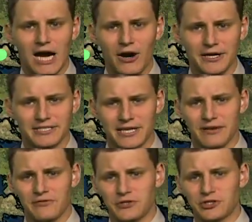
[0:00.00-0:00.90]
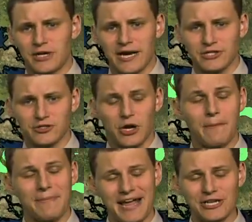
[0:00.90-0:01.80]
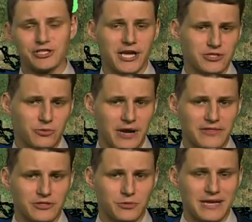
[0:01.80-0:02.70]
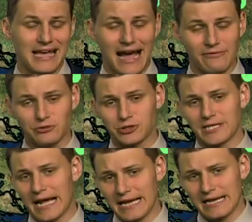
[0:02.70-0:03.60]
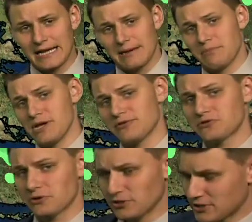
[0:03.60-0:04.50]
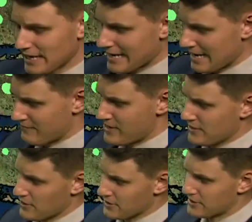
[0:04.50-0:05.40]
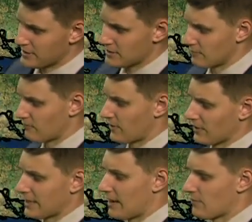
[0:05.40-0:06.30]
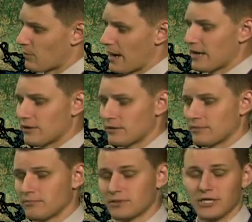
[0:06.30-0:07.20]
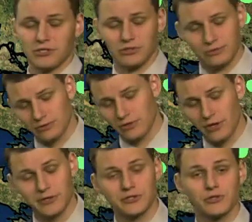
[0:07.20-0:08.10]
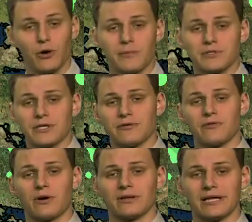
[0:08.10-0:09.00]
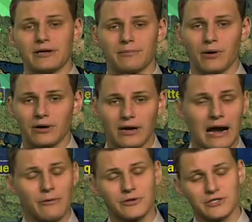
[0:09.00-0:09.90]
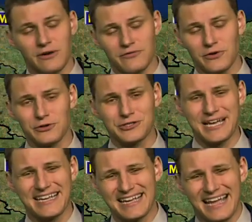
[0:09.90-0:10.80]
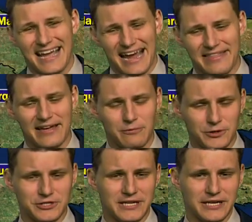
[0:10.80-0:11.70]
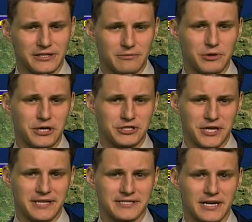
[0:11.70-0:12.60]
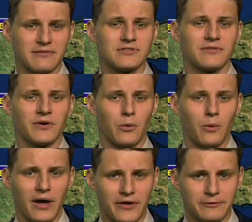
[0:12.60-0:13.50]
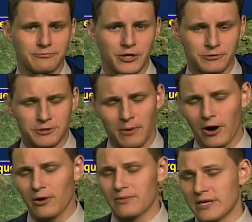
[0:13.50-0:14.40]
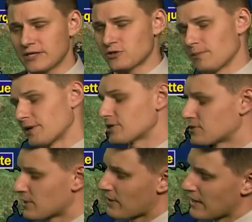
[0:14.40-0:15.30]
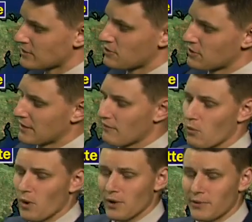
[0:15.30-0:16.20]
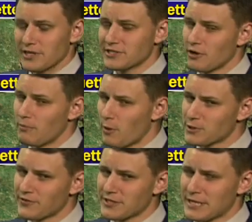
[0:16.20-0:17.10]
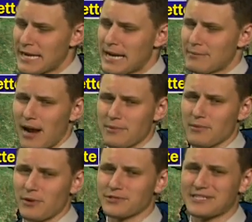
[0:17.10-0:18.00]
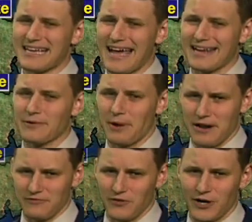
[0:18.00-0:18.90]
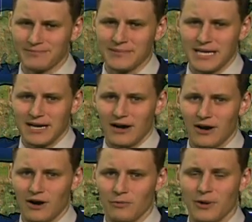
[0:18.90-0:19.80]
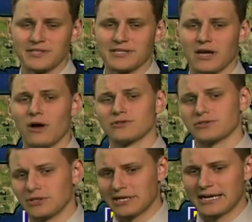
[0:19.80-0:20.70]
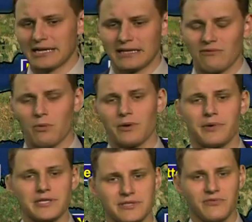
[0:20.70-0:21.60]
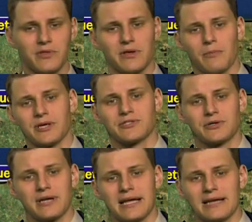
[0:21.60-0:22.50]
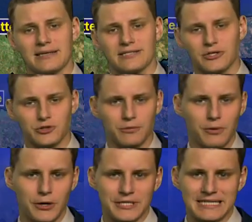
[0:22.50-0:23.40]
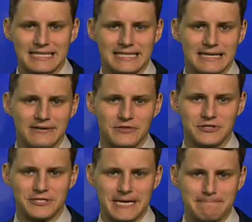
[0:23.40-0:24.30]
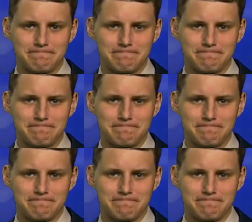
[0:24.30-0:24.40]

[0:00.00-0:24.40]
Our extended future track shows our main chance of rain this week after today being Thursday evening. You can see some fairly heavy rain or potential thunderstorms here for our later hours of Thursday, and that once again could bring a chance of severe weather. So tomorrow, the Storm Prediction Center has issued a level one risk, though most of us probably won't see any rainfall. Our Wednesday also looking at a level one risk for the western and central part of the state.